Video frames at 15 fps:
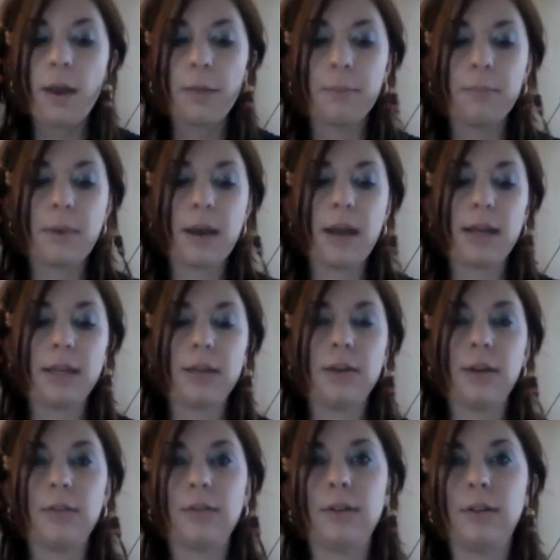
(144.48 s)
But you
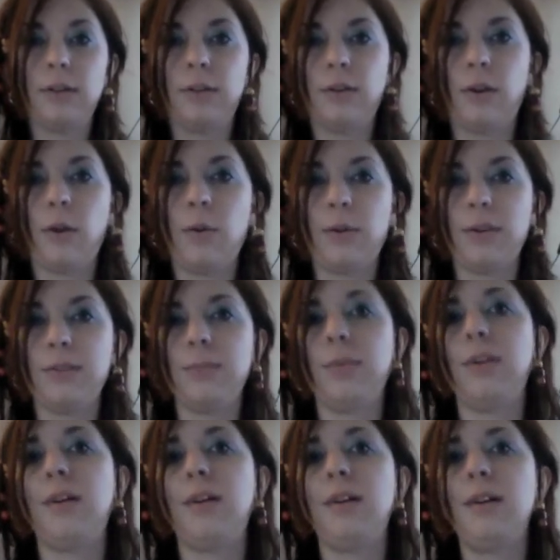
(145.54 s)
definitely don't want to
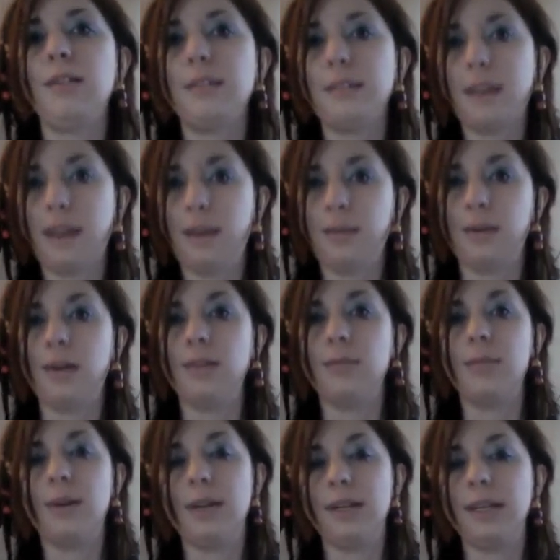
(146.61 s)
spend all the time and all the
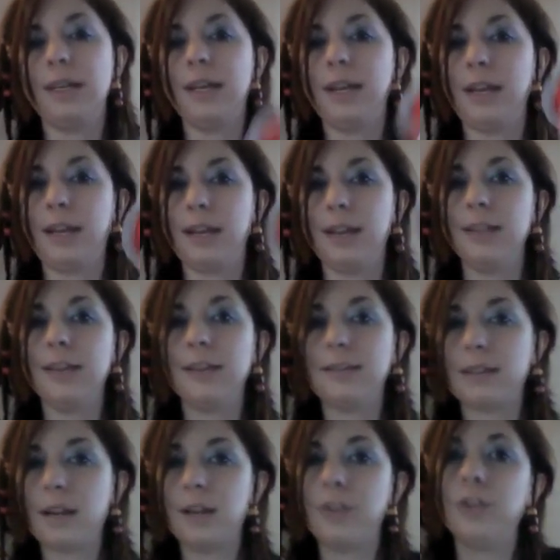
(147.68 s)
money getting this
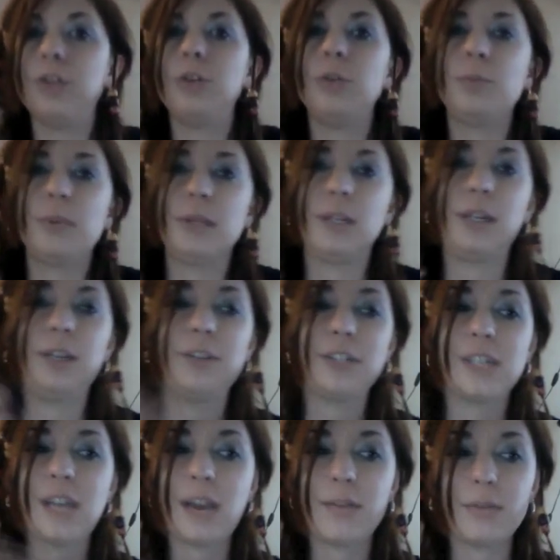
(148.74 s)
on your hoop and then just
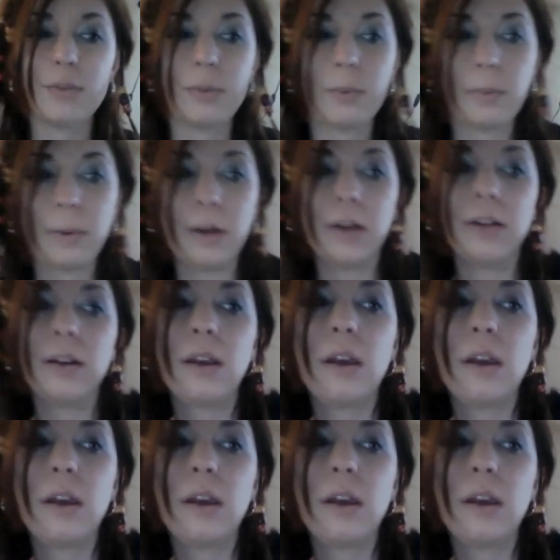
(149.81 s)
have it rip apart.